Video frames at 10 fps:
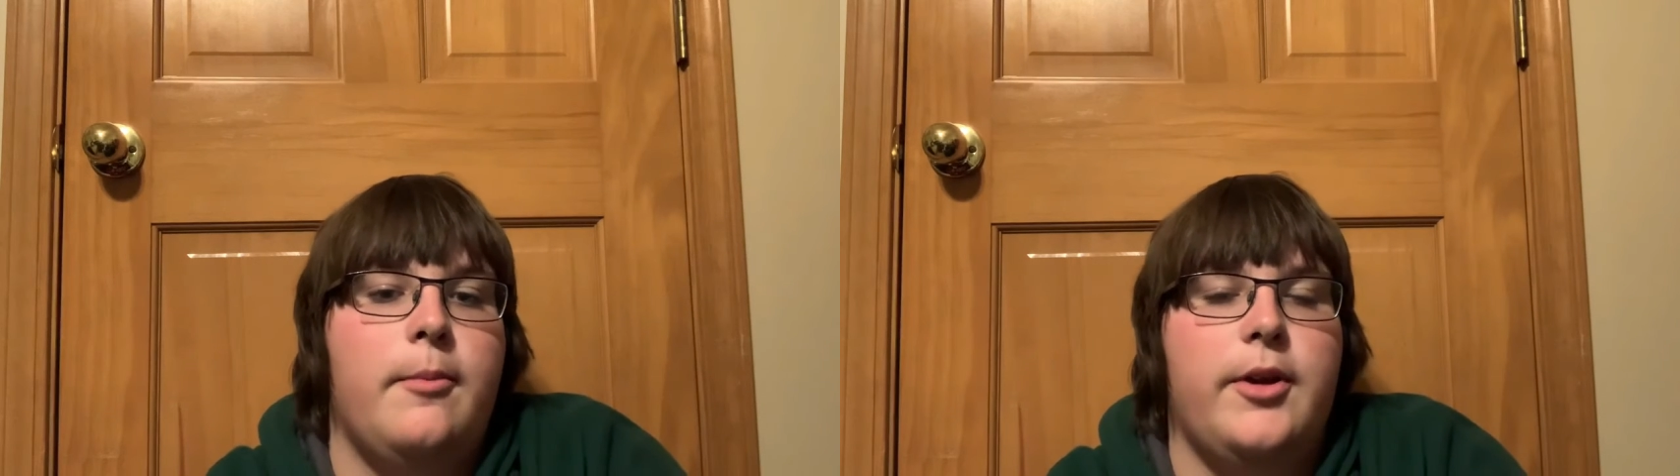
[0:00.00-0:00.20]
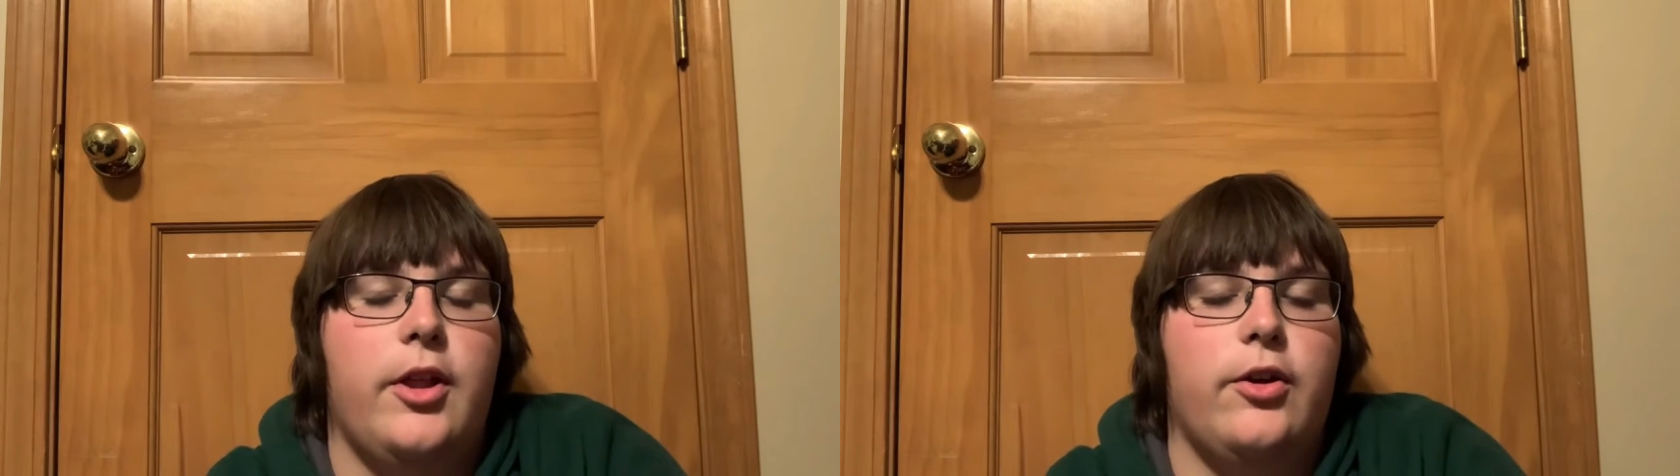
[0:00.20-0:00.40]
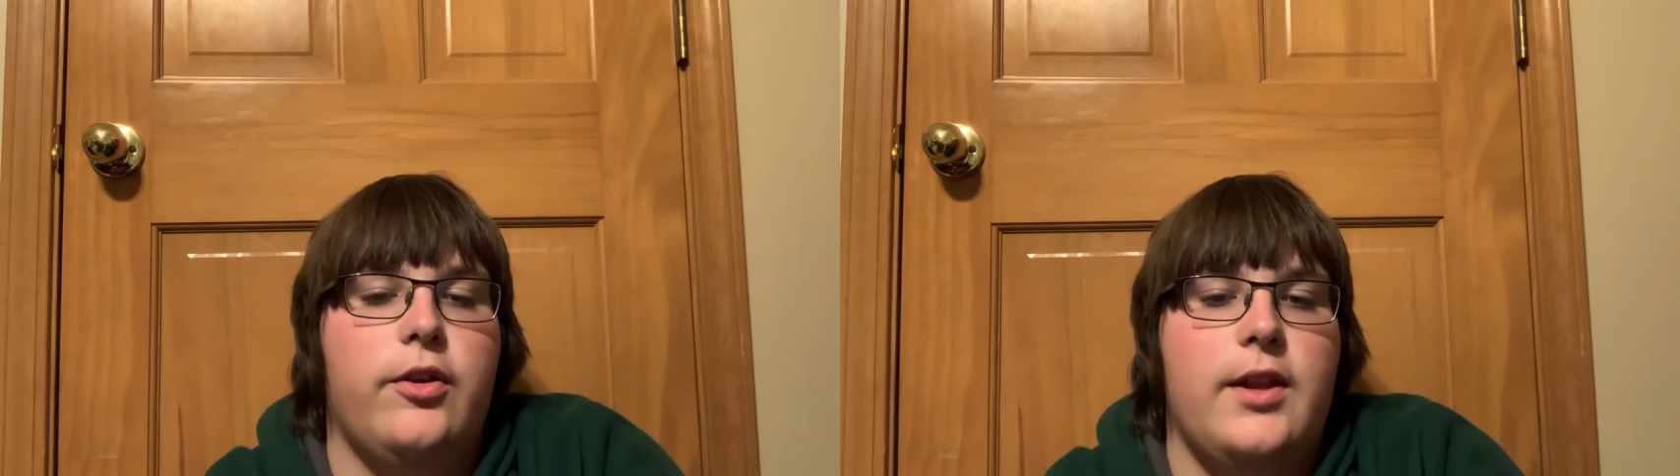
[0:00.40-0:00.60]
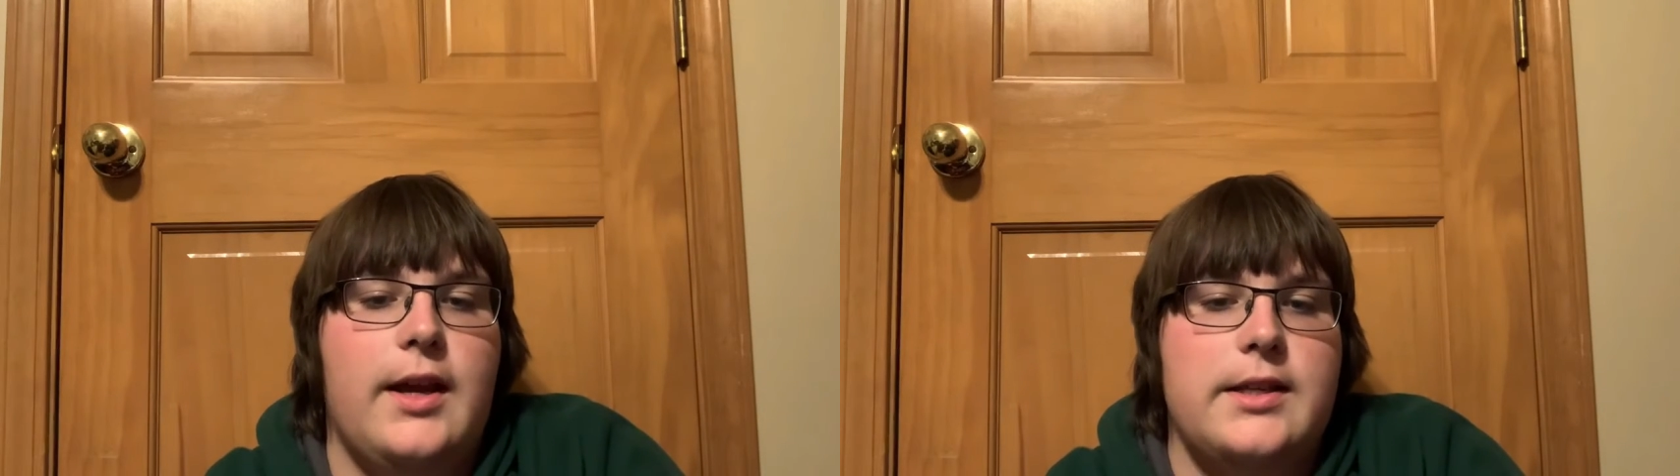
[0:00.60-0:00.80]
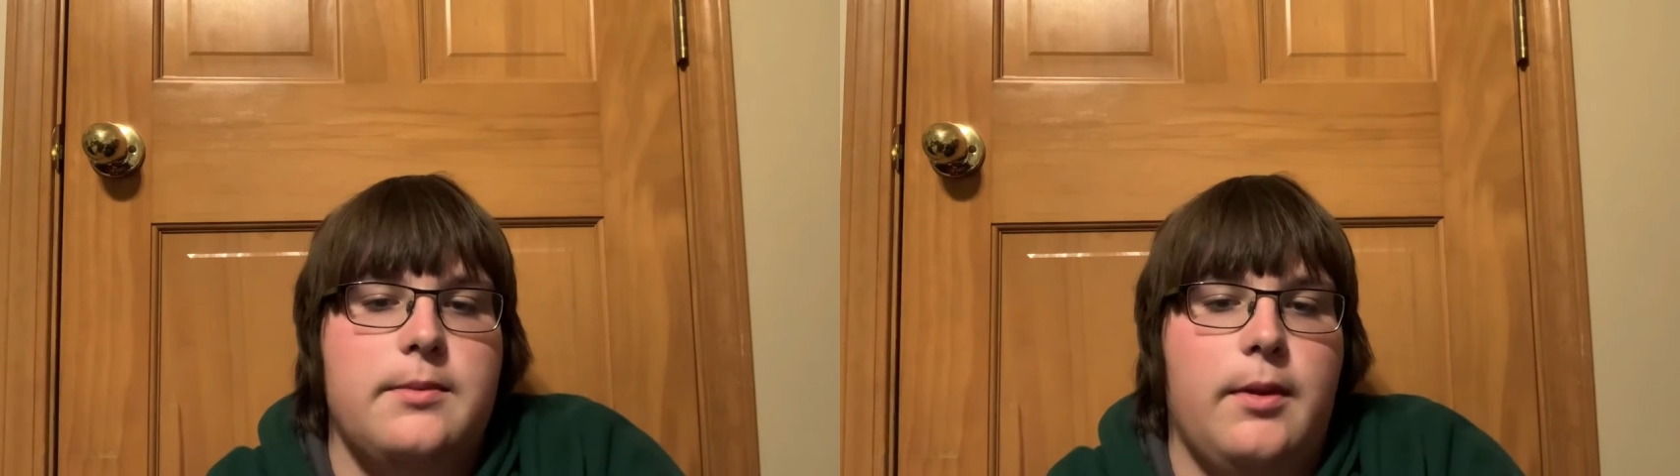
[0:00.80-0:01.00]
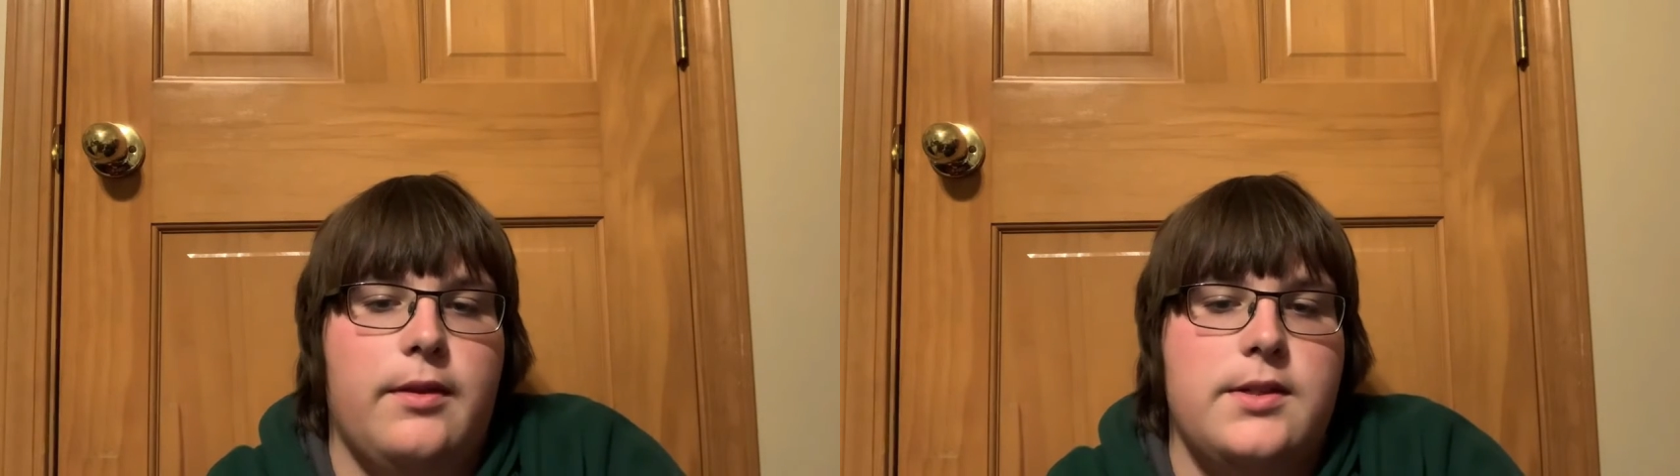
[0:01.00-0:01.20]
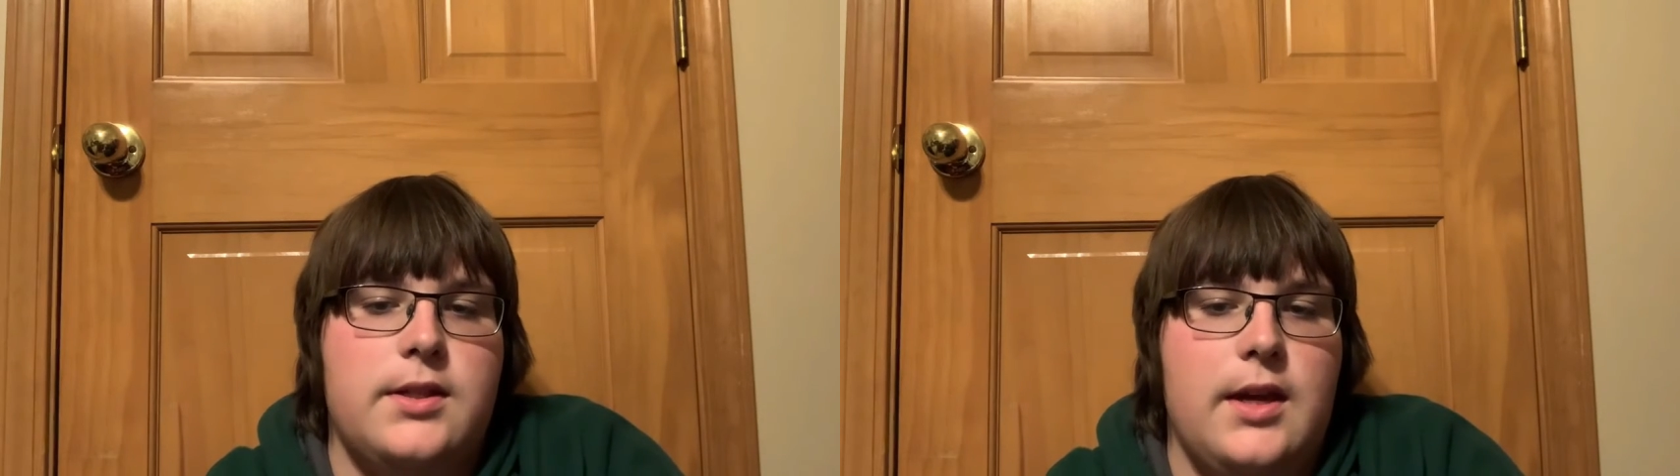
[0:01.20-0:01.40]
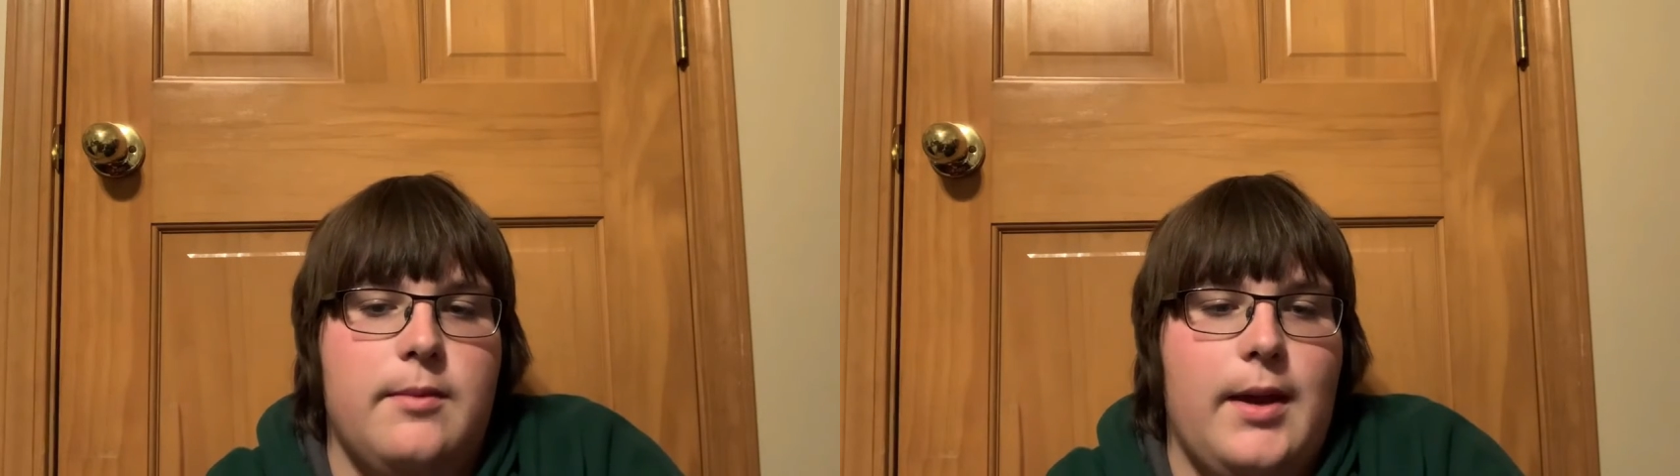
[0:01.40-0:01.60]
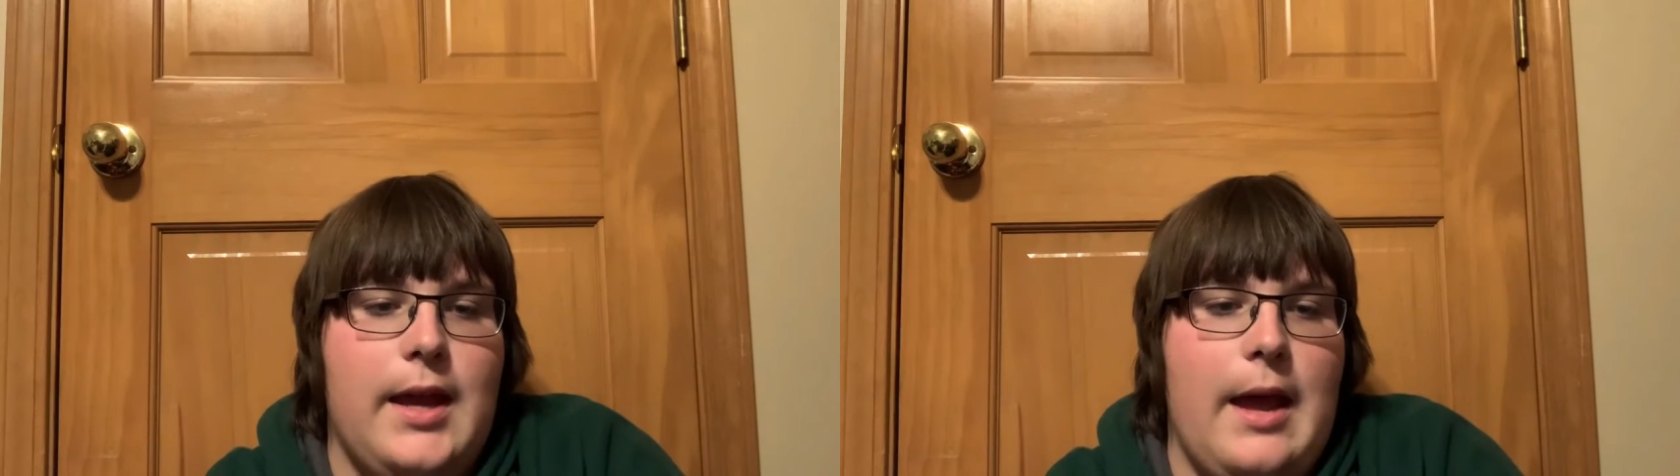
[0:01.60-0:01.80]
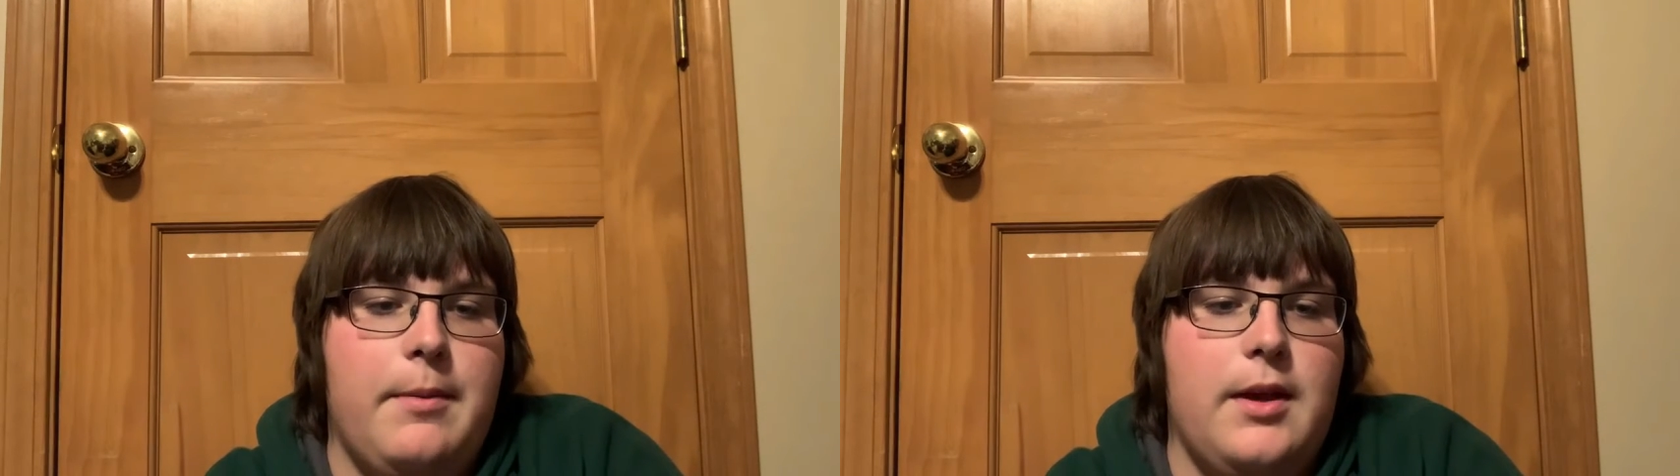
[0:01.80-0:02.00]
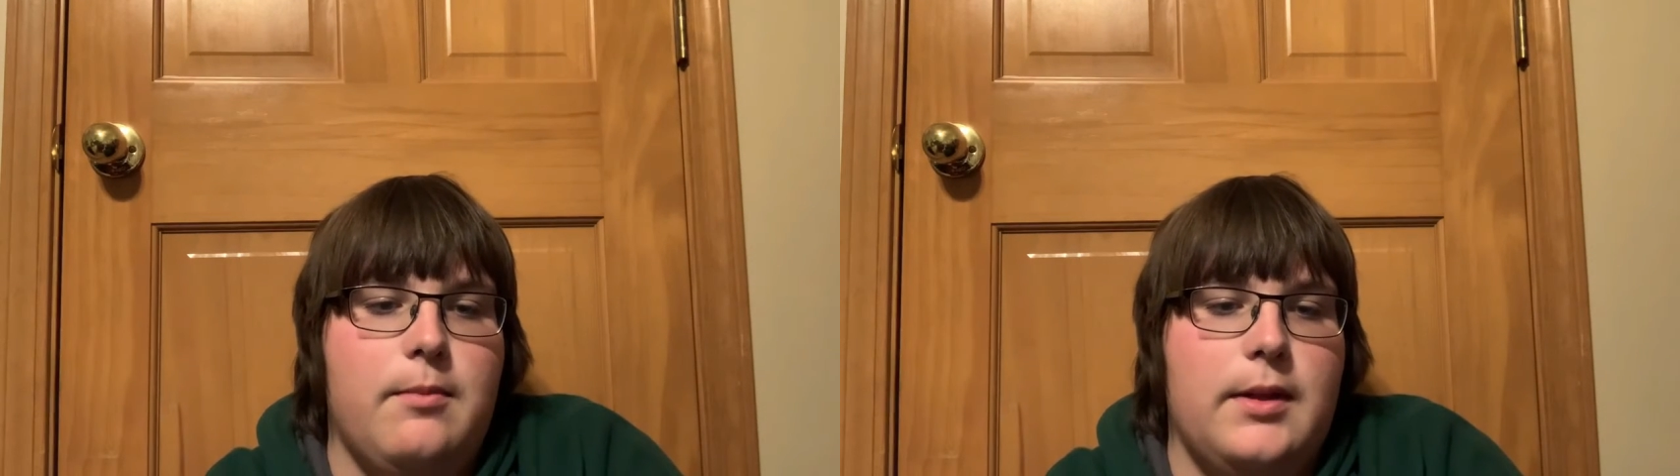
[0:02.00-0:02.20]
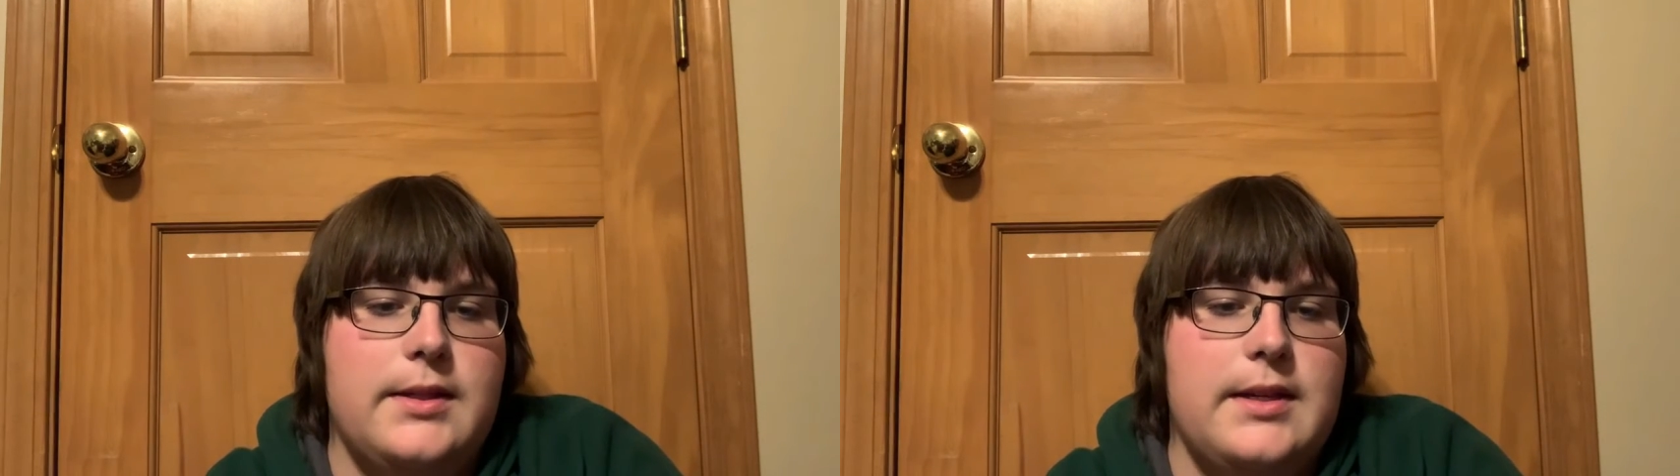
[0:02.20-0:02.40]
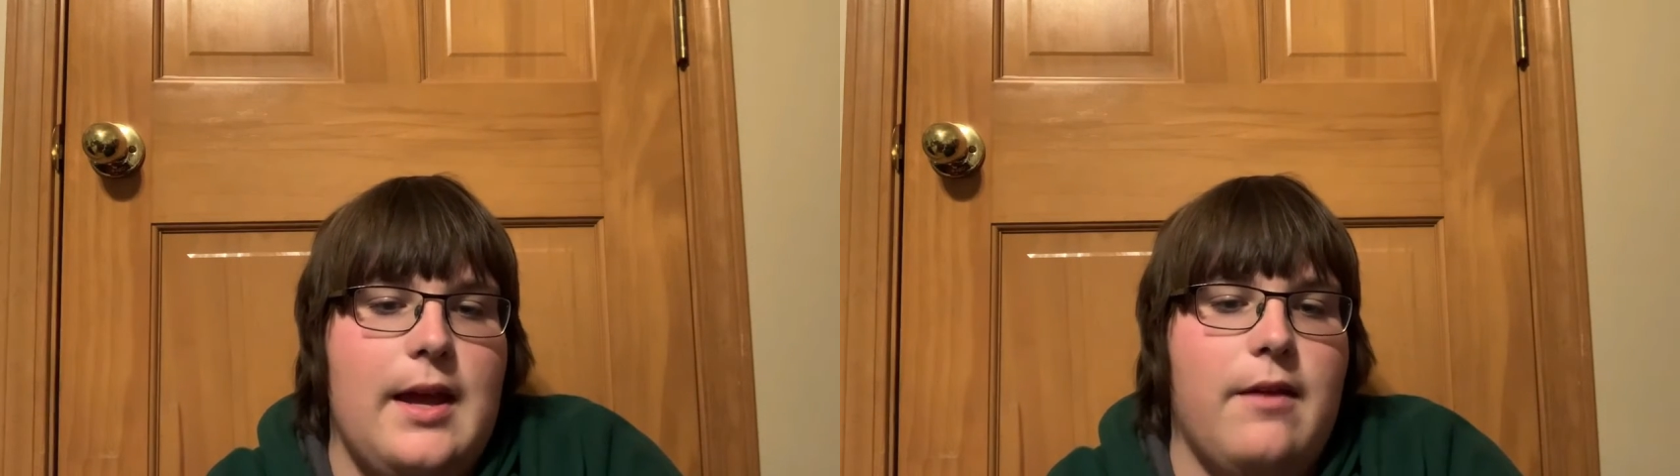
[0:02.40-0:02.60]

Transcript: but you'll earn the next month's skin by capping a Munzee